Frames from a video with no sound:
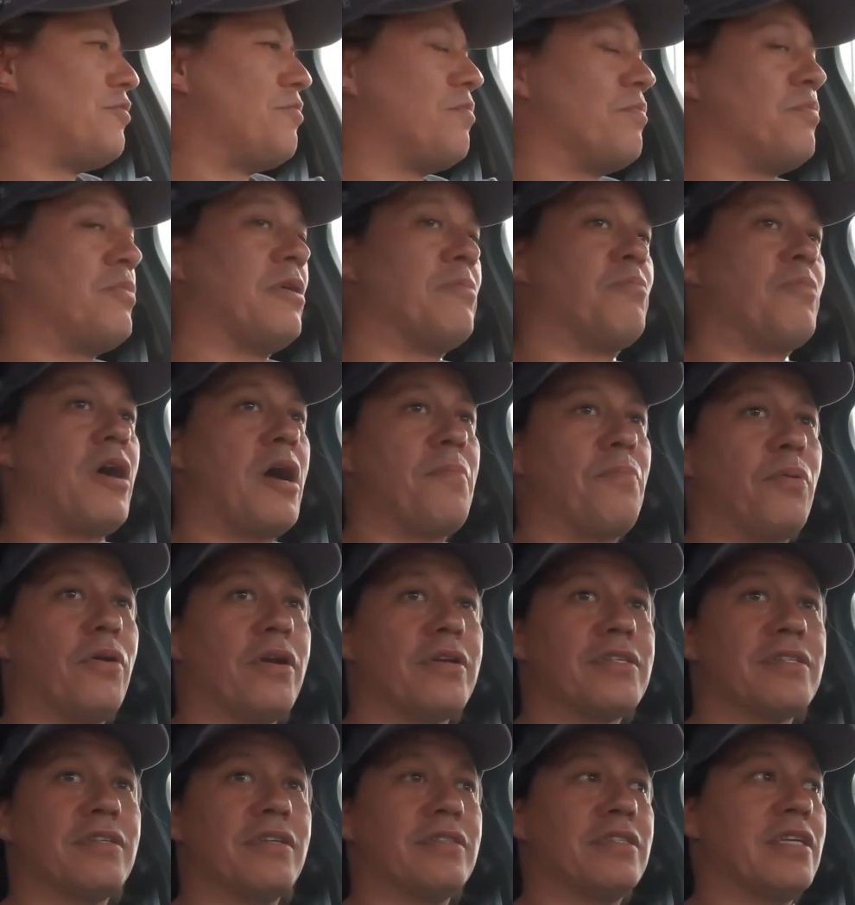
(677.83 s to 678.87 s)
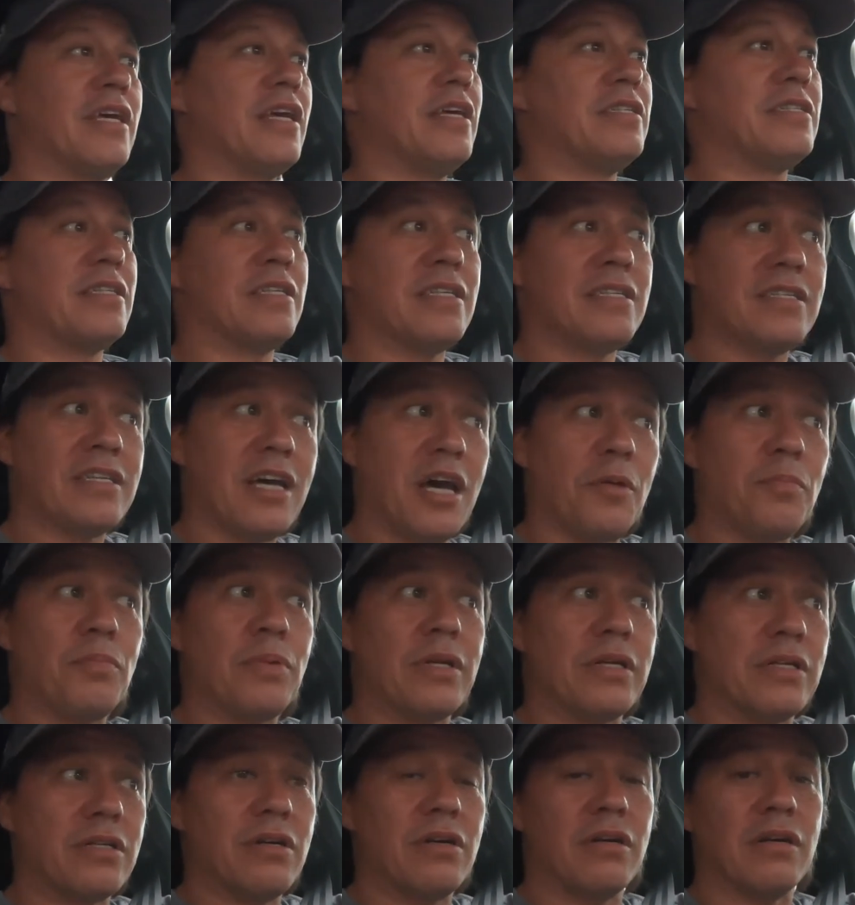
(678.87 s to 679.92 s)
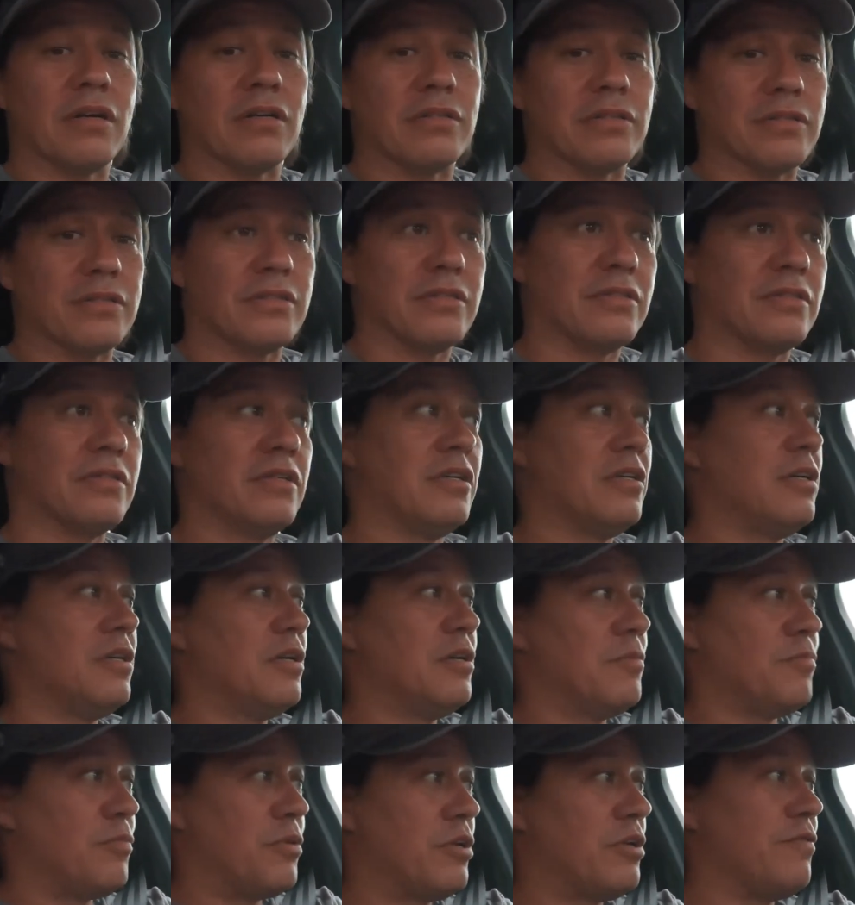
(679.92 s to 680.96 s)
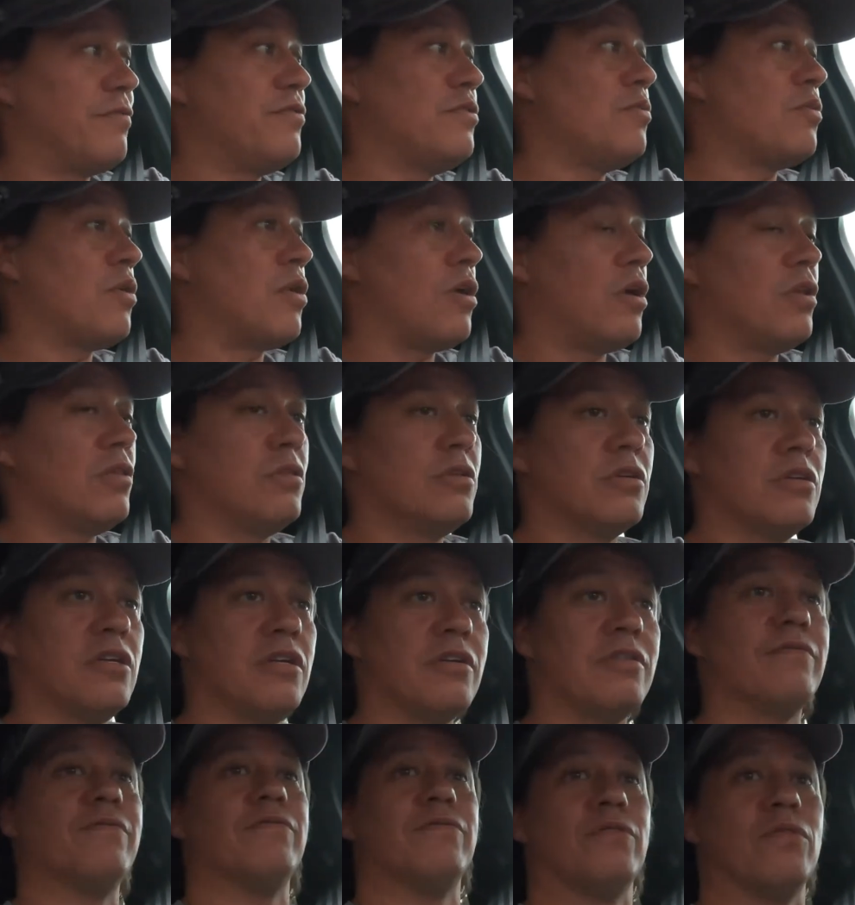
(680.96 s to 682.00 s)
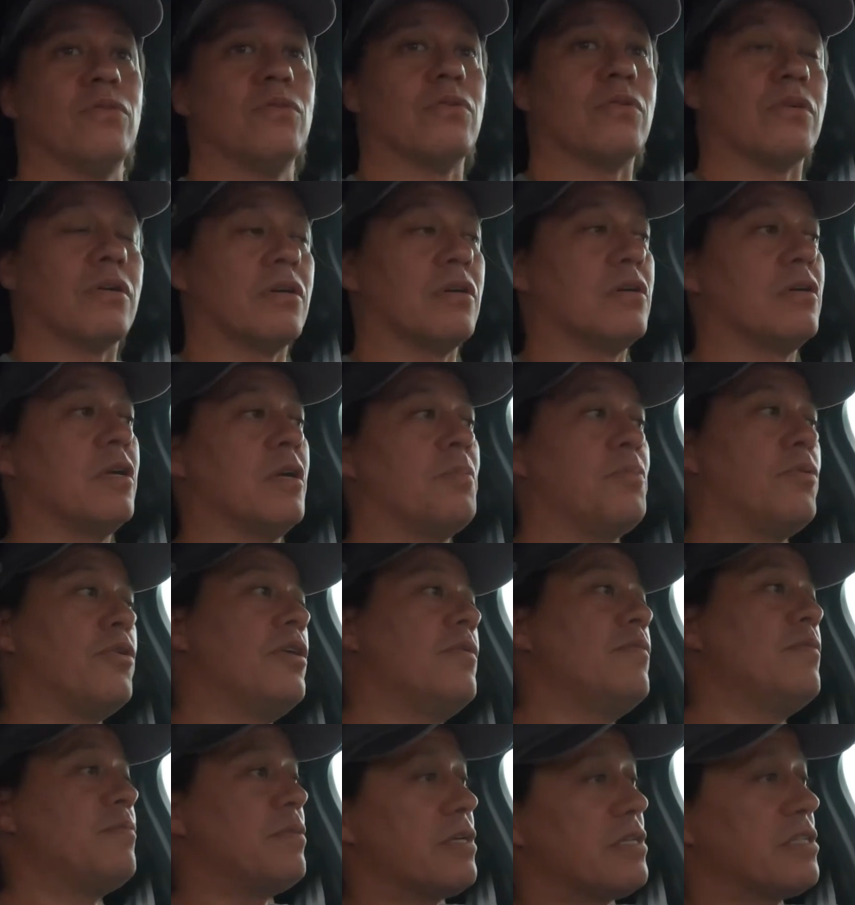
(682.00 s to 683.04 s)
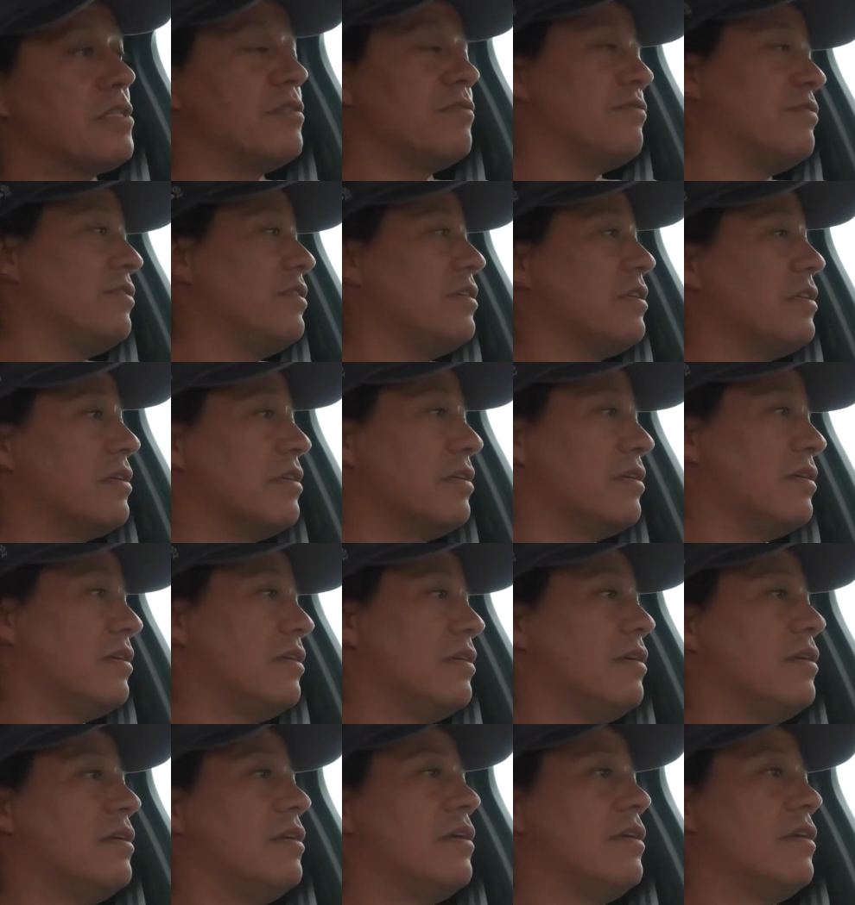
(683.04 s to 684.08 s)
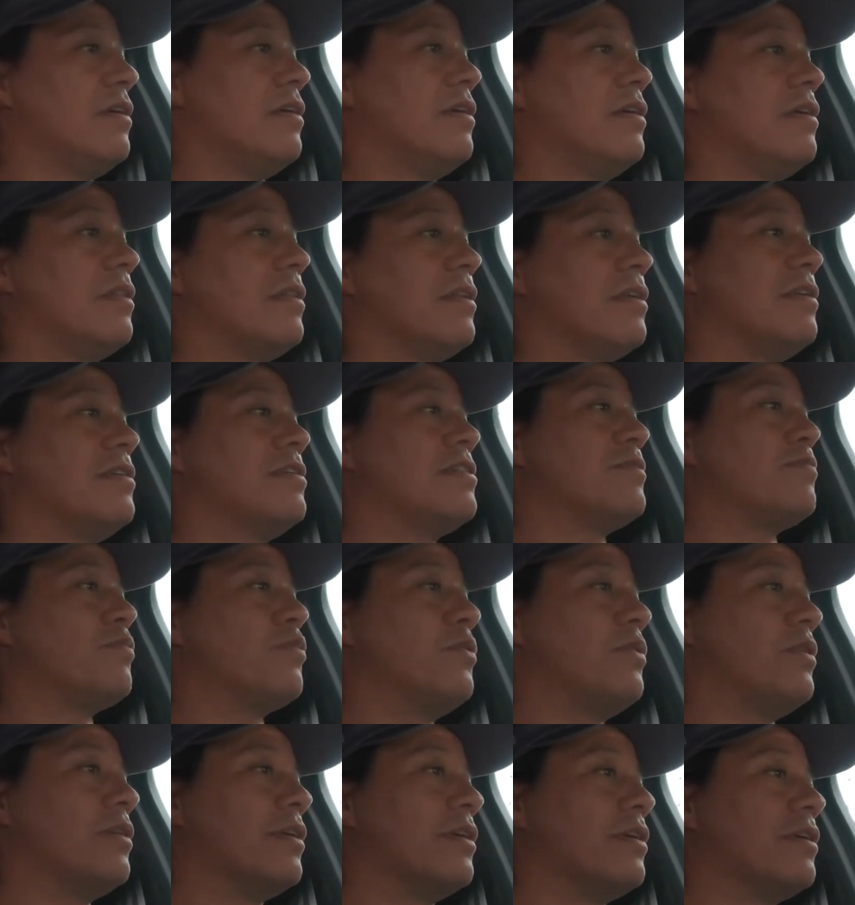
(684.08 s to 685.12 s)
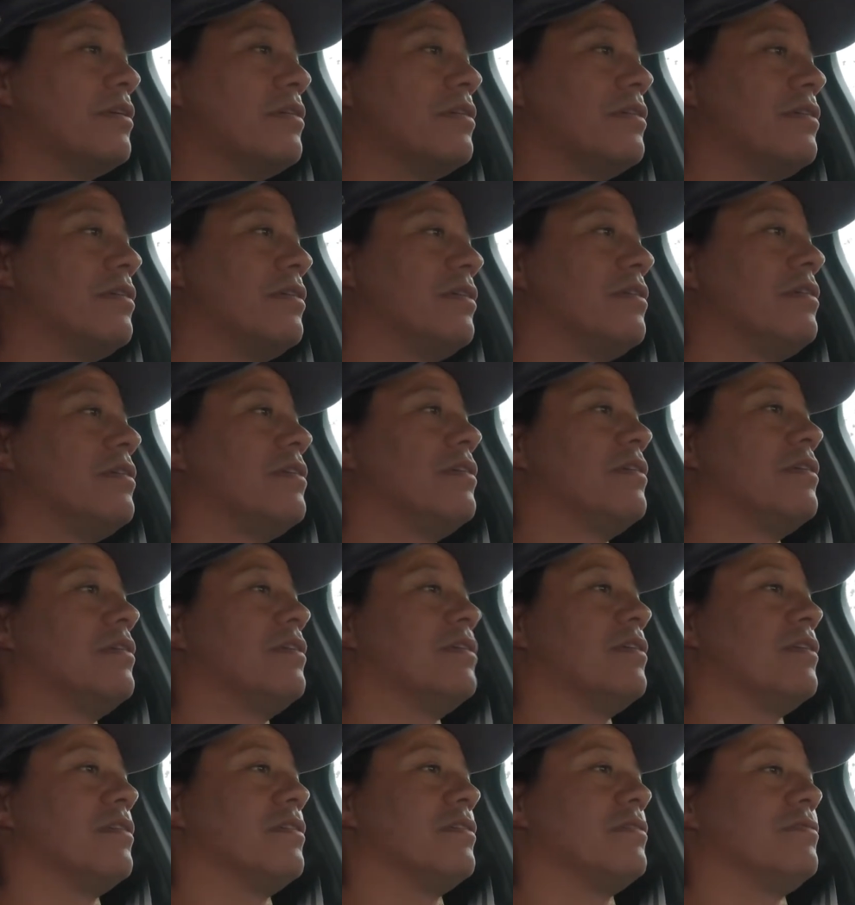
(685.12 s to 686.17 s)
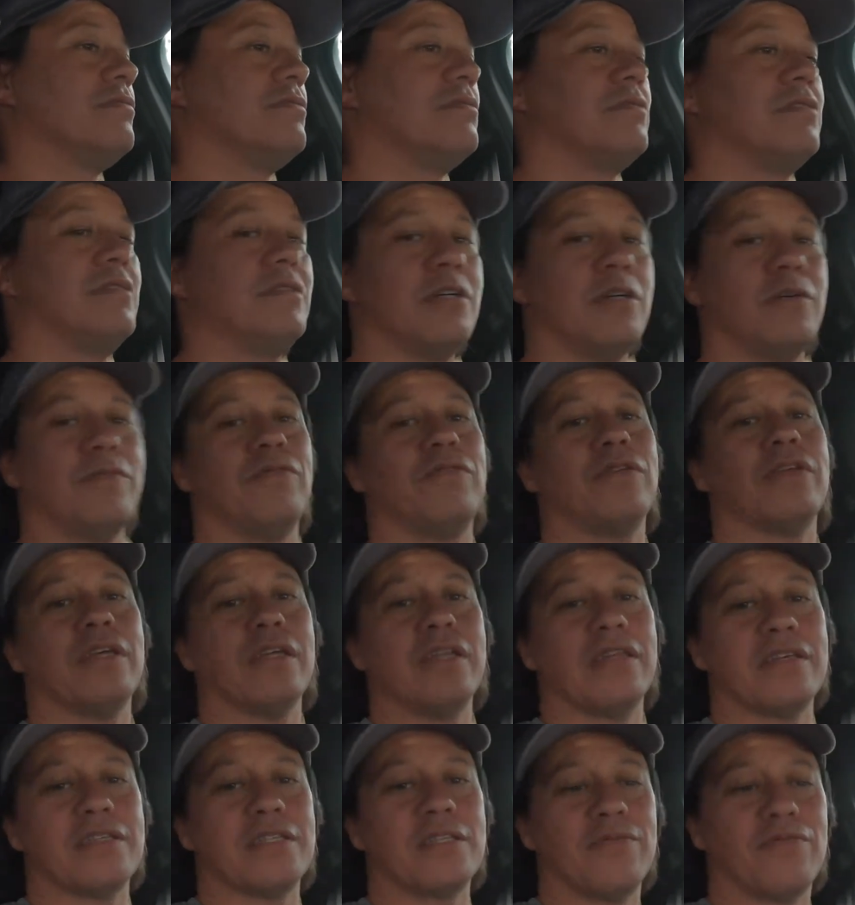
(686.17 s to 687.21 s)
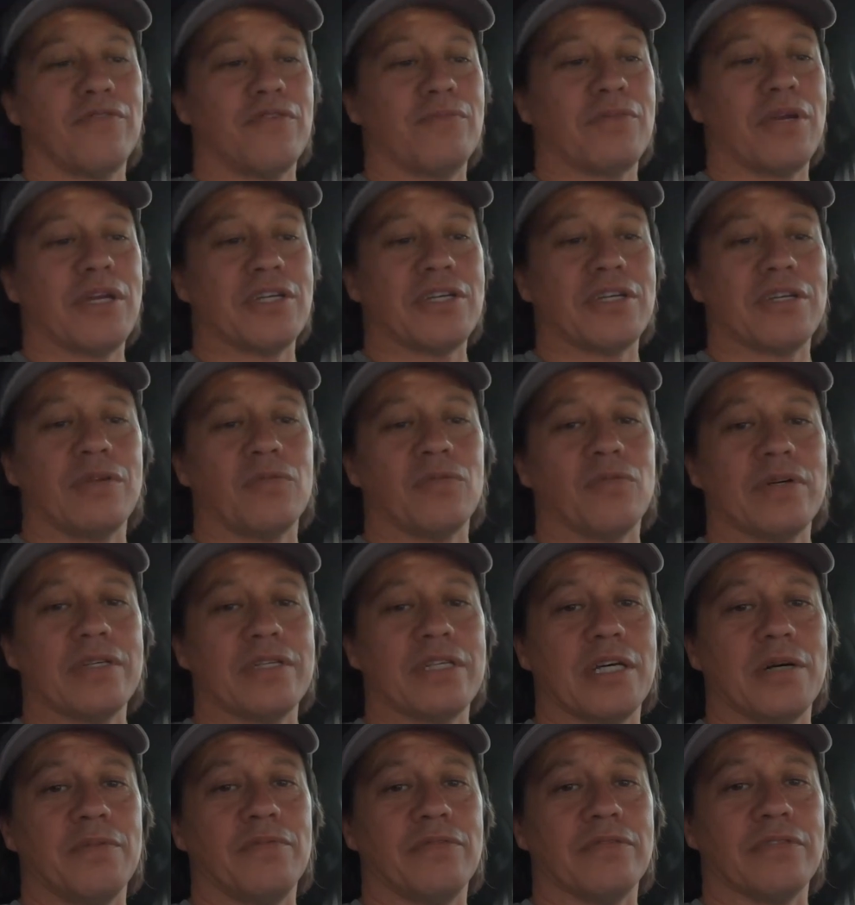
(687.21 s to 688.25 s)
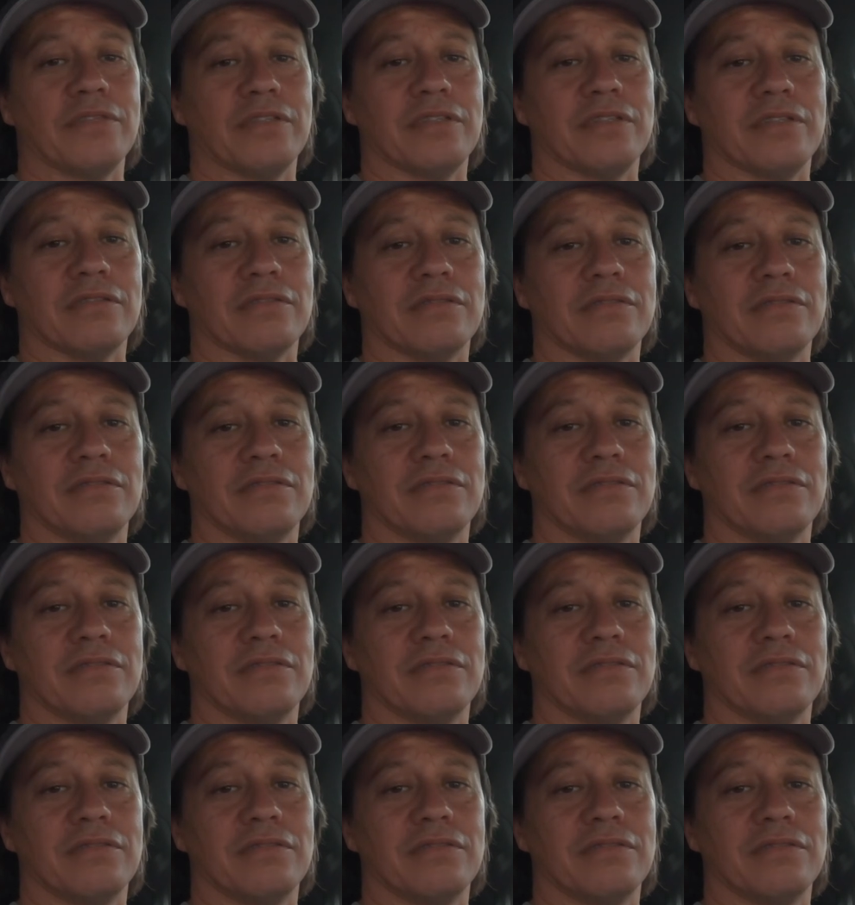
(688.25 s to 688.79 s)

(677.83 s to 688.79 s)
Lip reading: But my personal taste is not big cars. But if you are looking for a premium SUV that is sporty, you know, hopefully this information was helpful to you.